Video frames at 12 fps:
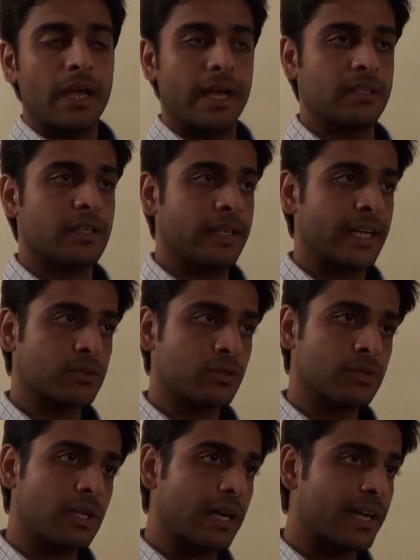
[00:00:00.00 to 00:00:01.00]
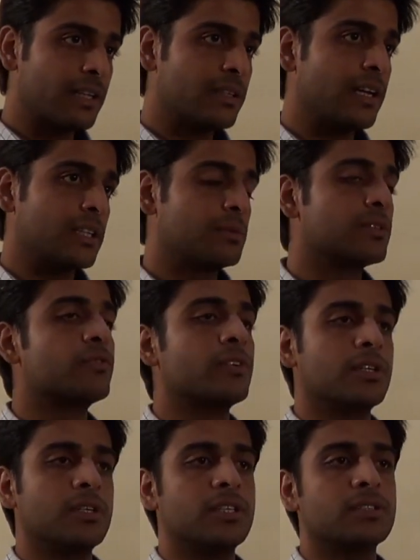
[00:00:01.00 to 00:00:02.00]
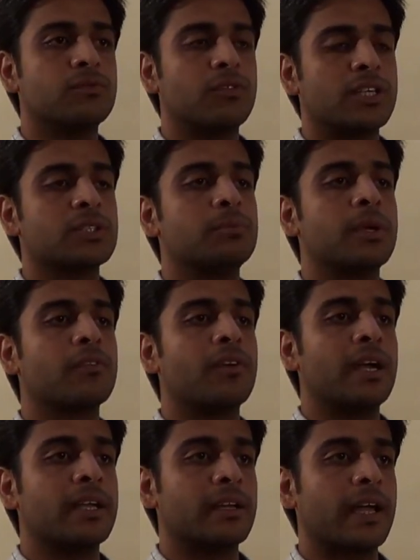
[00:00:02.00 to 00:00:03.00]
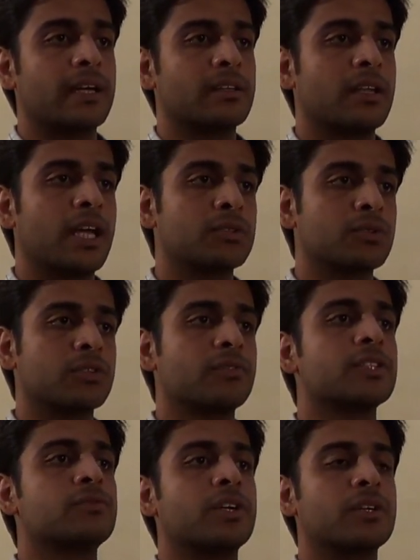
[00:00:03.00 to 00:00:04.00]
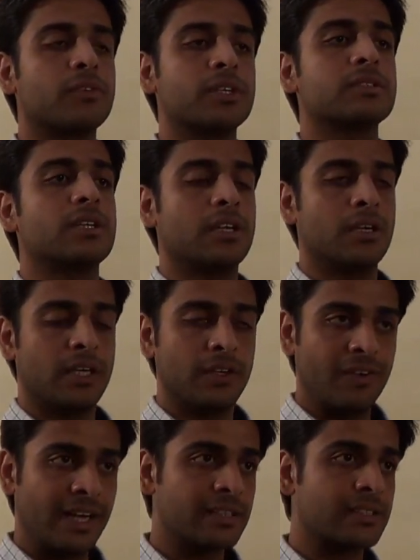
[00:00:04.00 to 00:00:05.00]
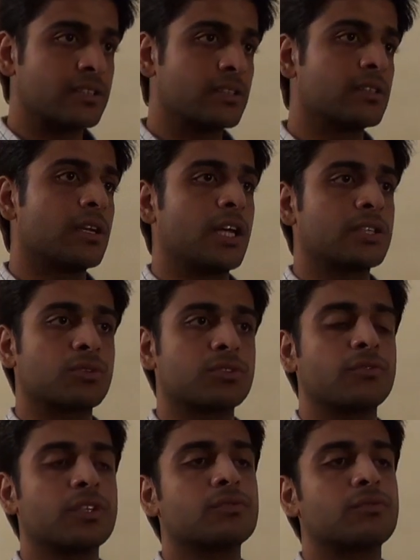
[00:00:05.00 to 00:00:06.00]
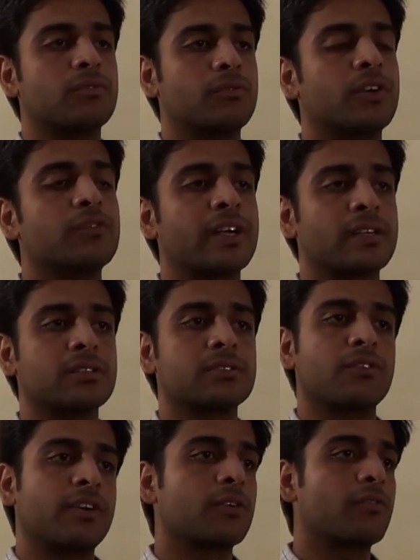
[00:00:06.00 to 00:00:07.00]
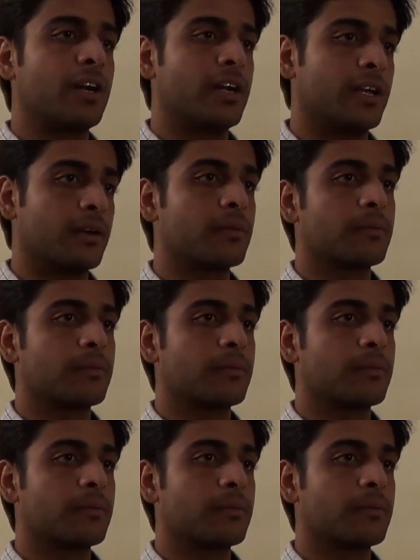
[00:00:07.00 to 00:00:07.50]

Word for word: And the next question again they asked me is, uh, is what is MIG welding. And the last question was what was uh, in welding session. The last question was what factors affect welding.